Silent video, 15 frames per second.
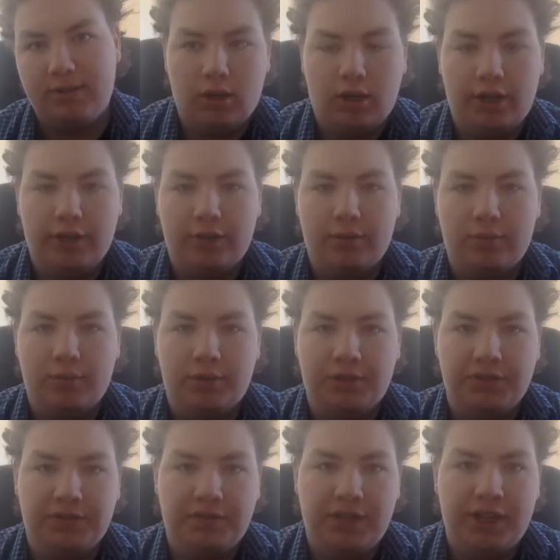I don't want
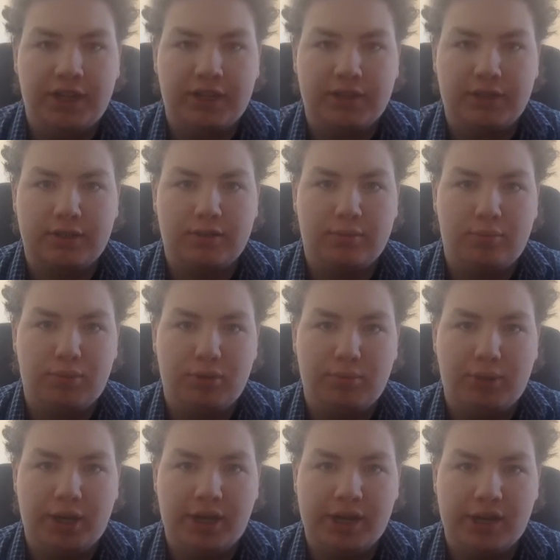to flex, but
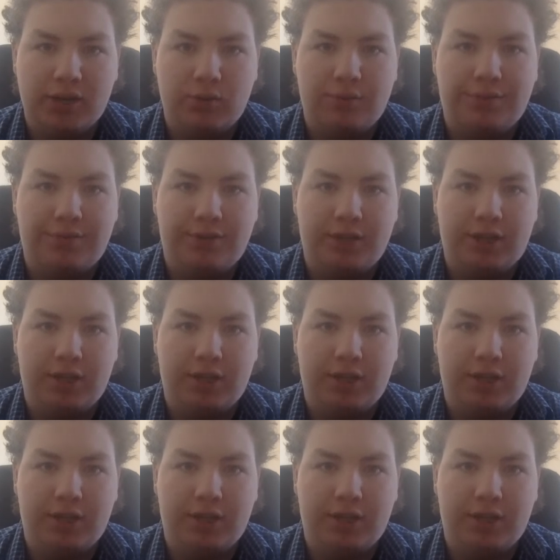my awful